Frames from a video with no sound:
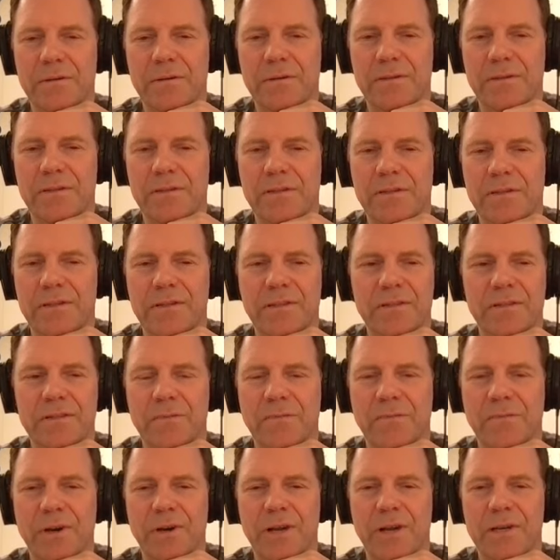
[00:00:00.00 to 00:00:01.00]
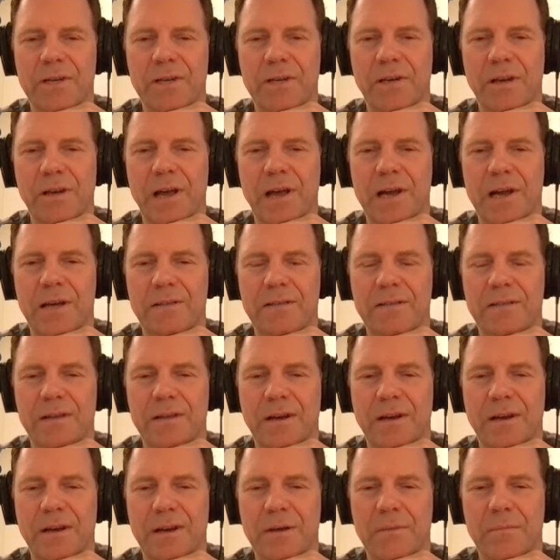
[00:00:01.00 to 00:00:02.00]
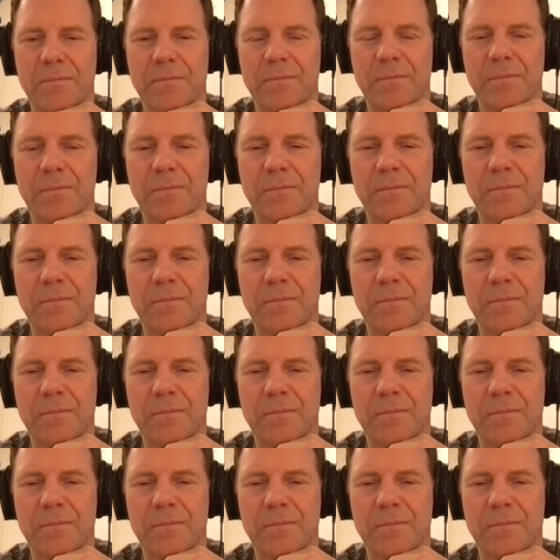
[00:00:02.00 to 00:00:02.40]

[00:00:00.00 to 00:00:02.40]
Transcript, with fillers: Is this isn't what I did last time?